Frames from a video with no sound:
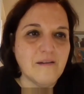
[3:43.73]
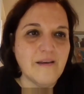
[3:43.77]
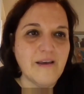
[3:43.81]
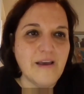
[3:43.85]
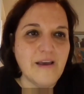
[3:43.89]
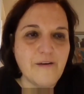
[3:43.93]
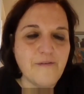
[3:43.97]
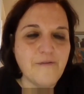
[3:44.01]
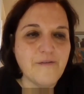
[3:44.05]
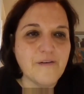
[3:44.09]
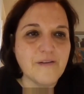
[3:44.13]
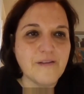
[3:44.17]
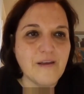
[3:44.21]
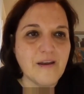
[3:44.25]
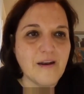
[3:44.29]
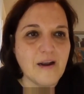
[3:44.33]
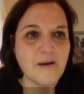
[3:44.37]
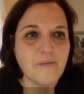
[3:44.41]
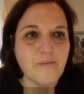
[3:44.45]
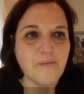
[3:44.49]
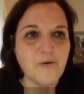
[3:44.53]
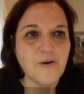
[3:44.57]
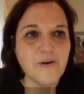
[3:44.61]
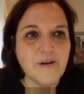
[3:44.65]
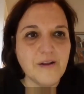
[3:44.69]
the effort that
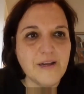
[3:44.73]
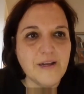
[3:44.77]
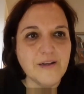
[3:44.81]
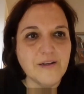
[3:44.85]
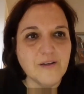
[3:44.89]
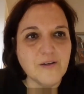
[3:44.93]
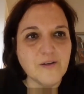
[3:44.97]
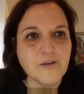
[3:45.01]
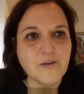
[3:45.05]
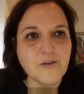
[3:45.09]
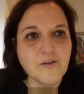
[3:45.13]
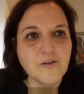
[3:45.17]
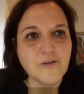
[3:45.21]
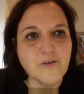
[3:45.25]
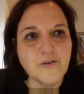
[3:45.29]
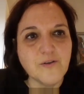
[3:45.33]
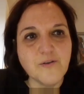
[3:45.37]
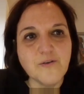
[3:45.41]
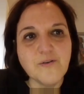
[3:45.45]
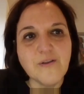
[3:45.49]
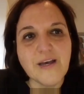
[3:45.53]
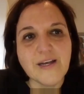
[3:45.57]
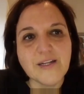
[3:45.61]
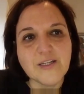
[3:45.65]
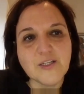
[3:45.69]
I'd put in to
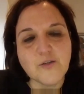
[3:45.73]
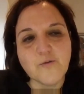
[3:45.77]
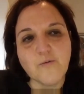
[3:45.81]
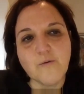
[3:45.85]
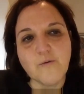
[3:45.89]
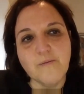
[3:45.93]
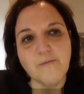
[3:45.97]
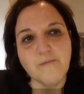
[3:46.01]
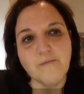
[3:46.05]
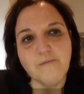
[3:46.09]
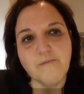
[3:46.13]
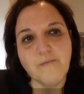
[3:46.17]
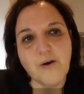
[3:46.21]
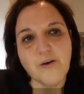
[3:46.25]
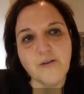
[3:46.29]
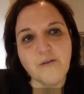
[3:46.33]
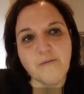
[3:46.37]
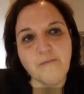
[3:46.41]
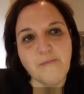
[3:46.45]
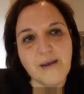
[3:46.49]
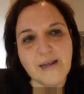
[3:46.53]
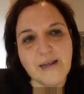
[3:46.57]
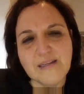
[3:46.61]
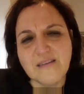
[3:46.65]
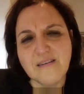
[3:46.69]
do that swim, both
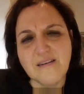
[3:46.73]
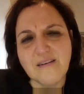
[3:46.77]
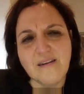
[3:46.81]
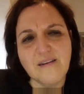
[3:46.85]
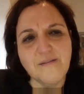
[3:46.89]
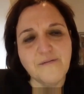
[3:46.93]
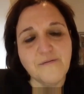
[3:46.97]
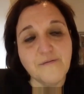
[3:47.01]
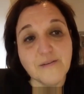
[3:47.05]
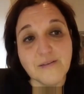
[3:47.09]
mentally,